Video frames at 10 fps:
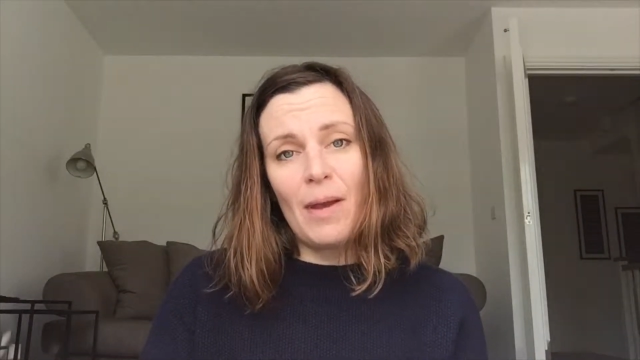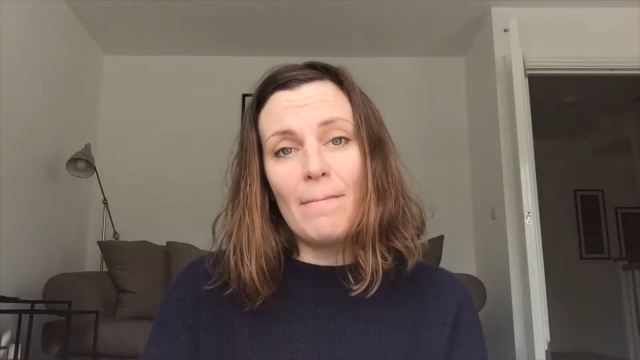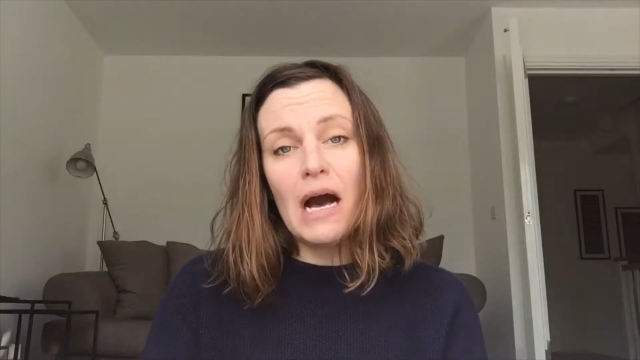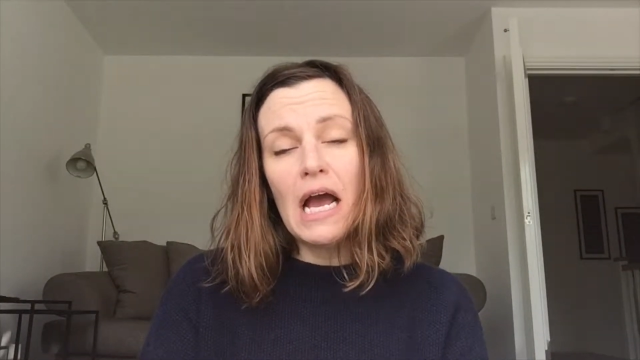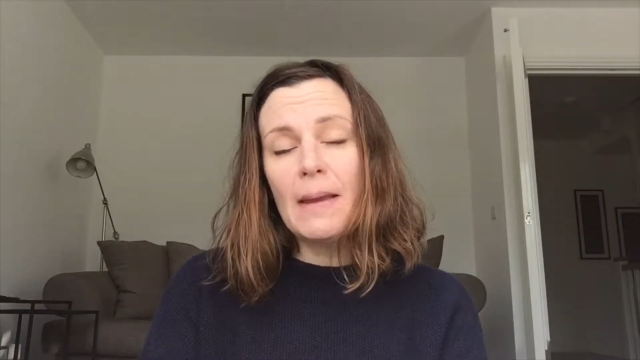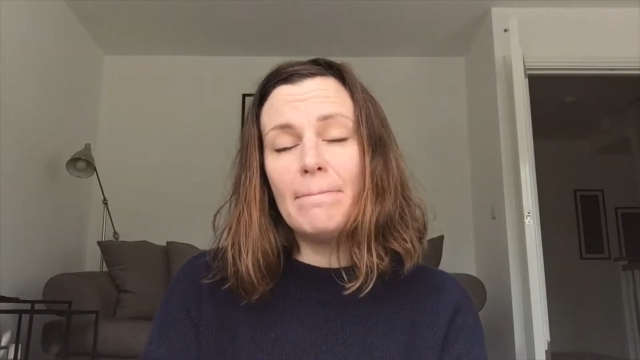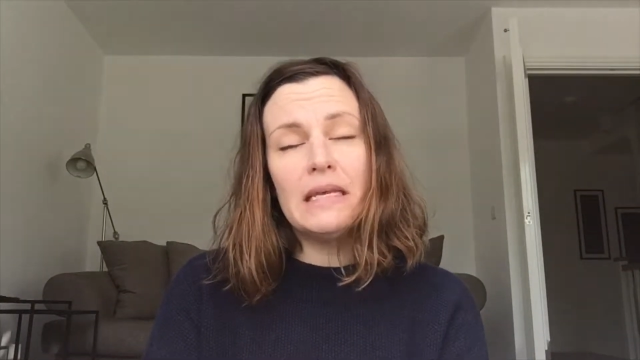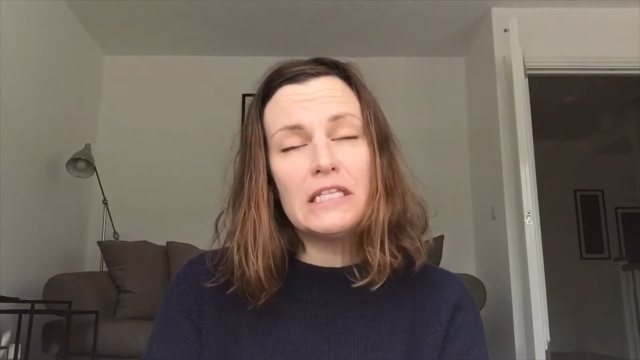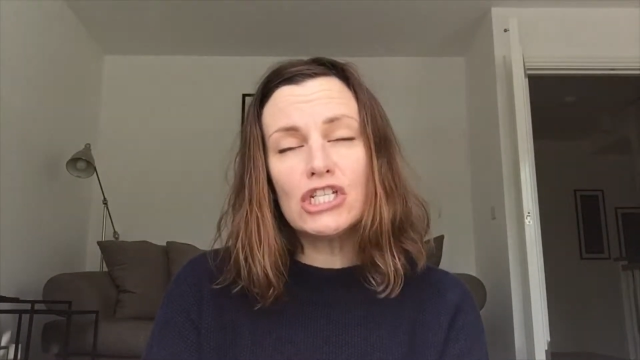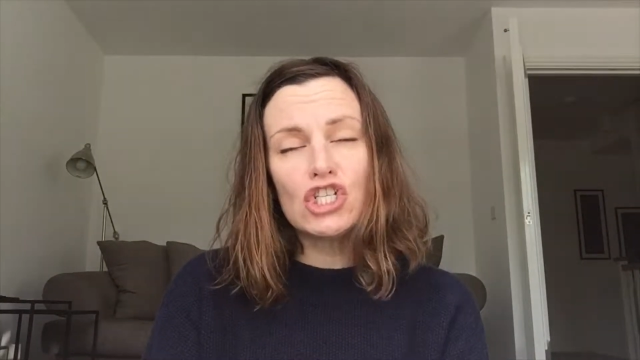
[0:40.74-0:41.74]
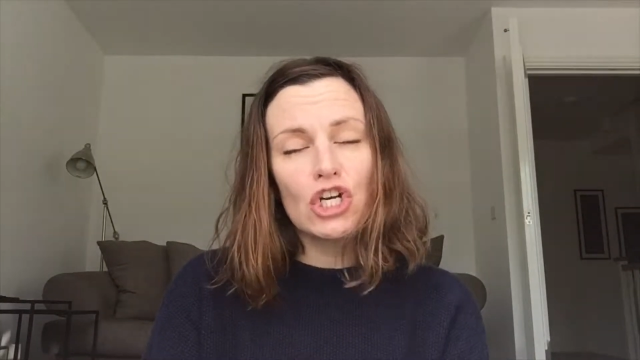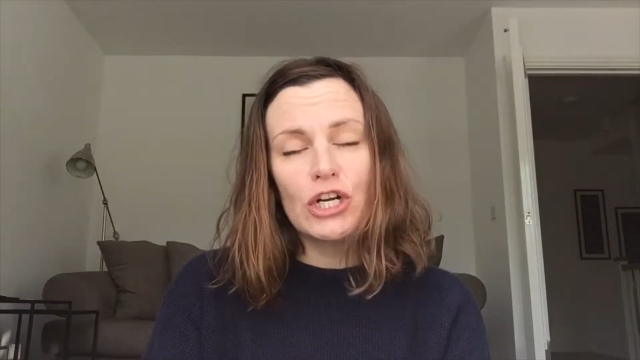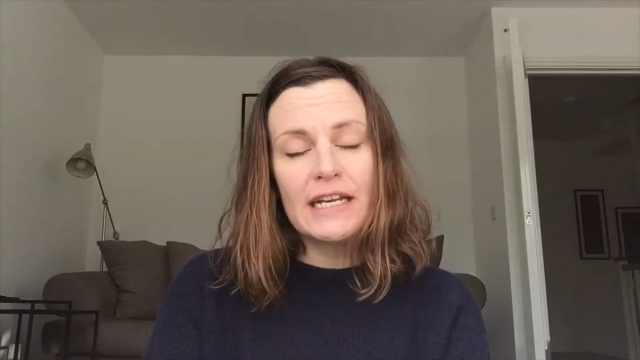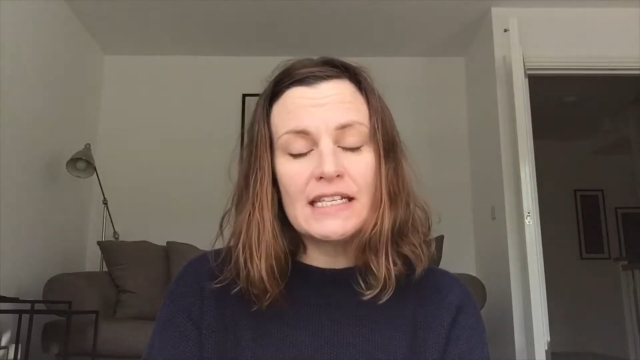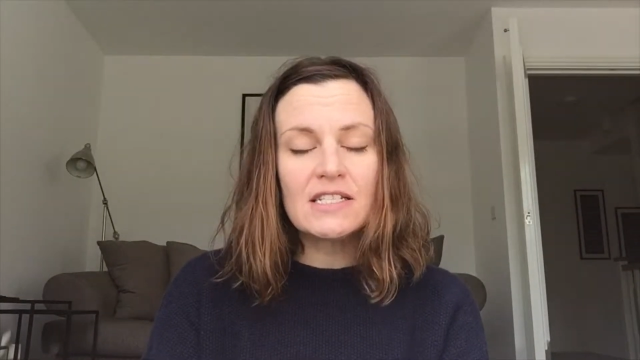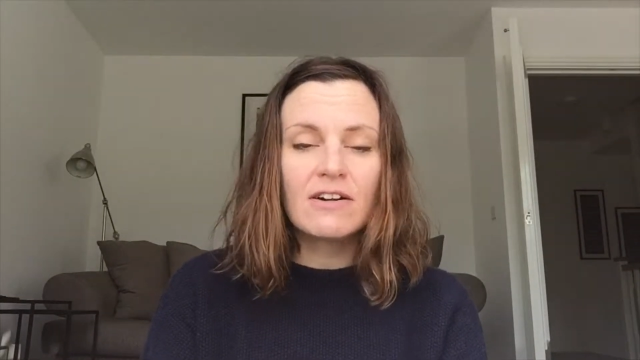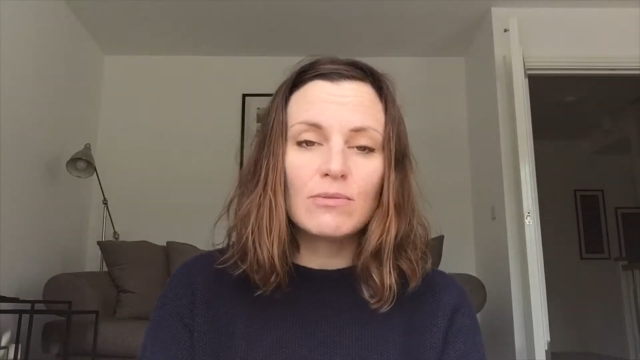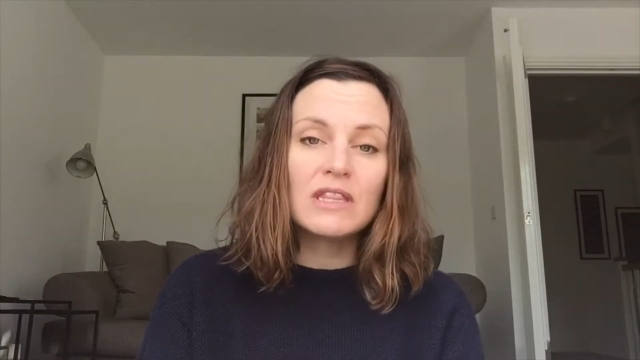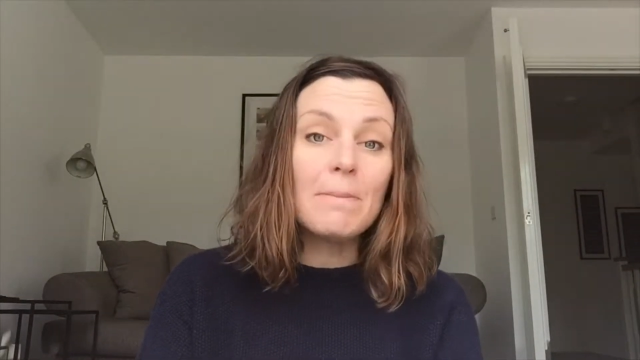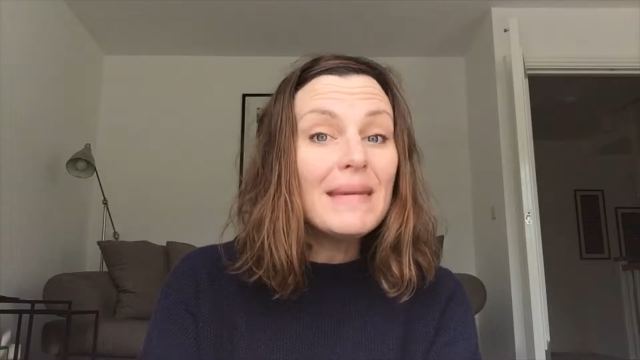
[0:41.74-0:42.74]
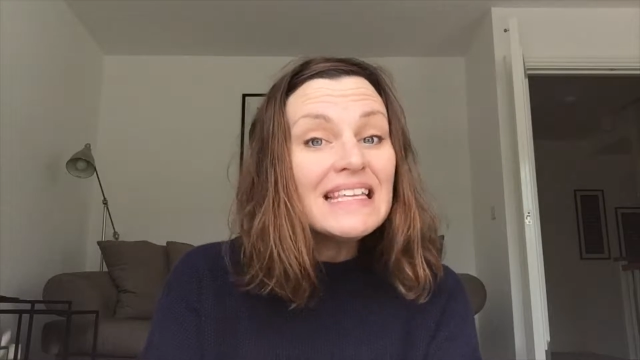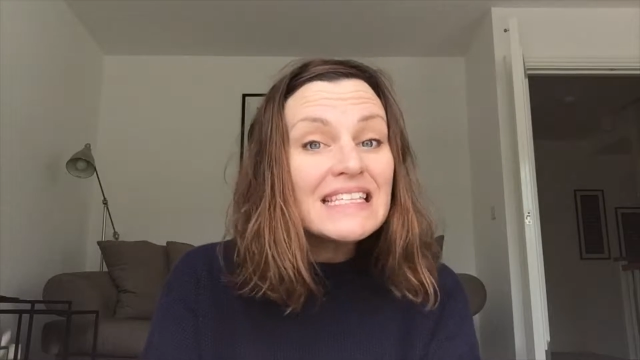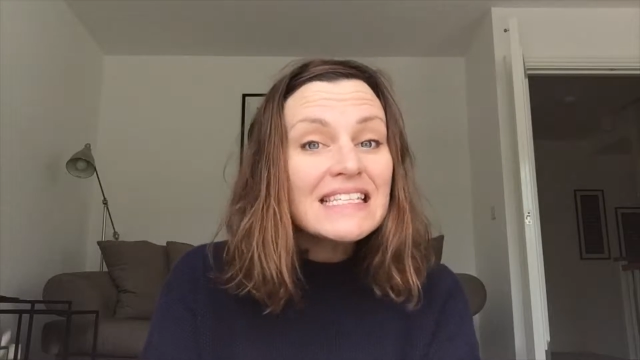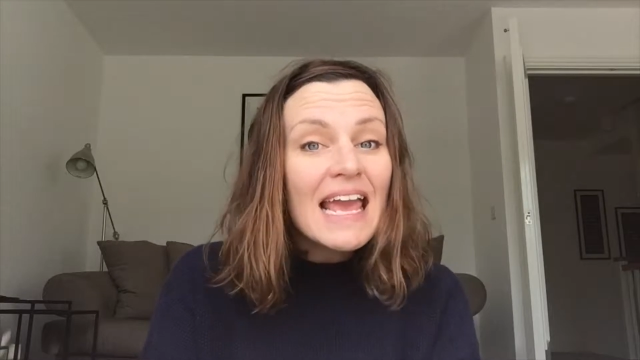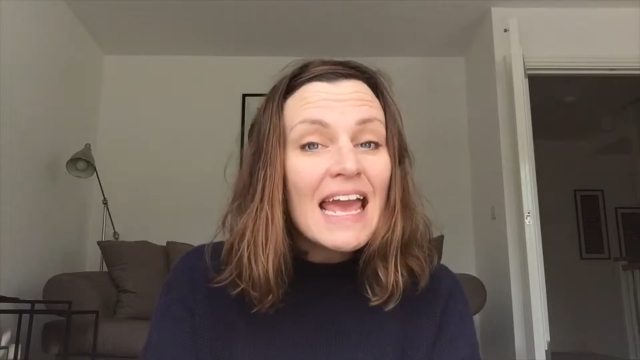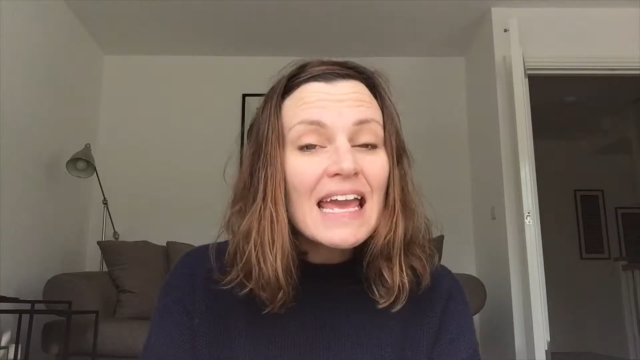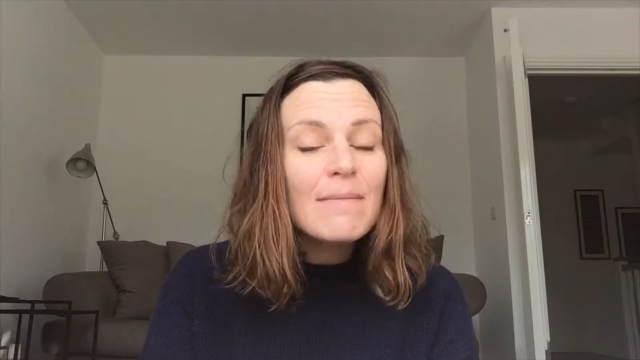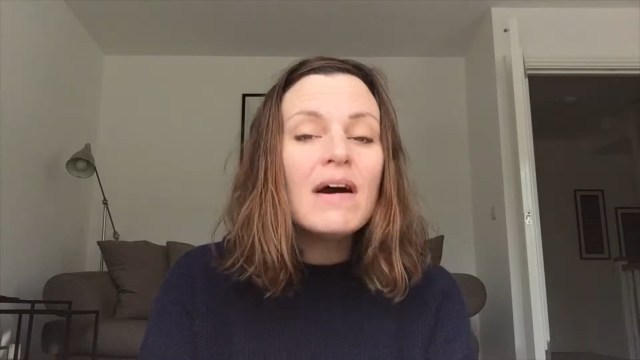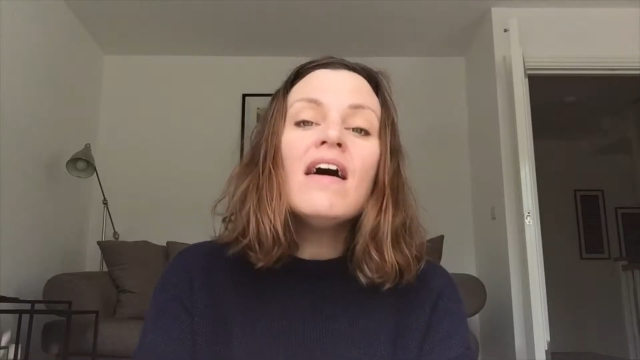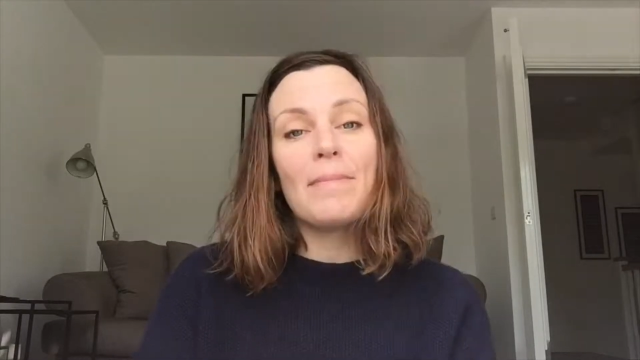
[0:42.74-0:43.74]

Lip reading: My men's journey started with the men's game.